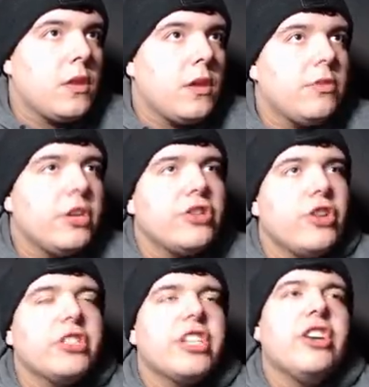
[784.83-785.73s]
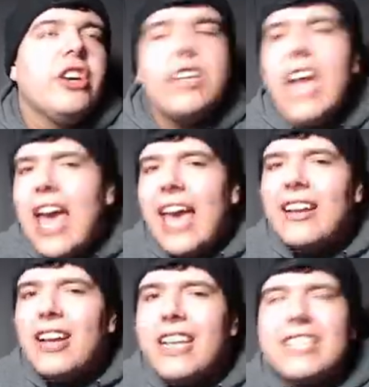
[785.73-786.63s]
We're gonna throw it to Cook,
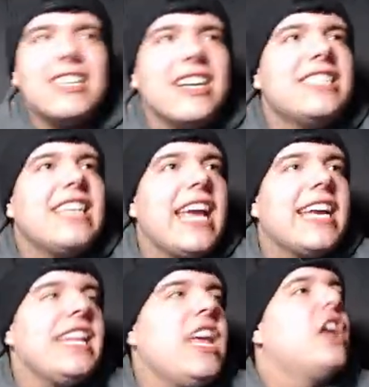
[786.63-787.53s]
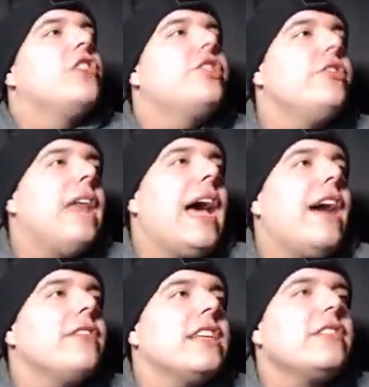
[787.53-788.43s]
and Cook is gonna take it to the
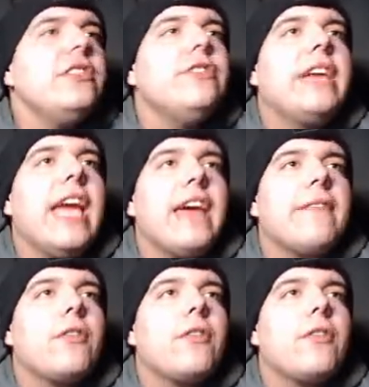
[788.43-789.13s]
house. That's what you get for